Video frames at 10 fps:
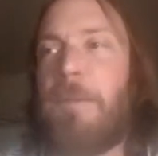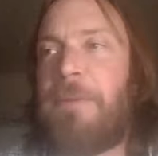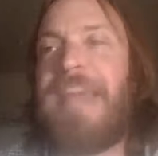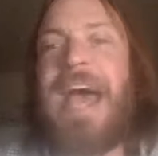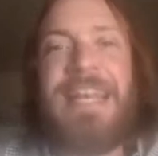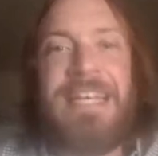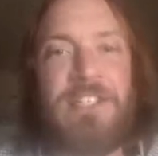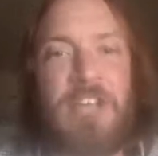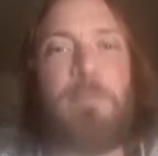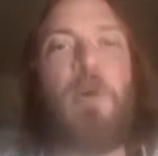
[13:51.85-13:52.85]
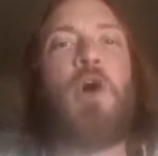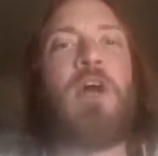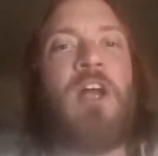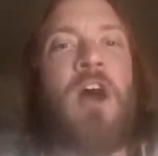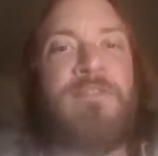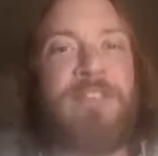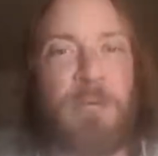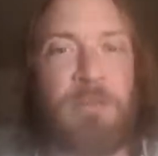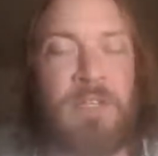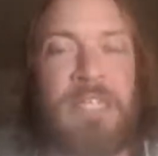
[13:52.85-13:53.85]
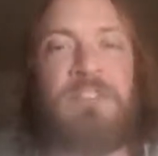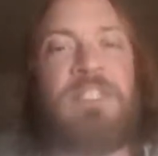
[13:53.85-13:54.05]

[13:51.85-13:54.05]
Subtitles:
but that is a part of their belief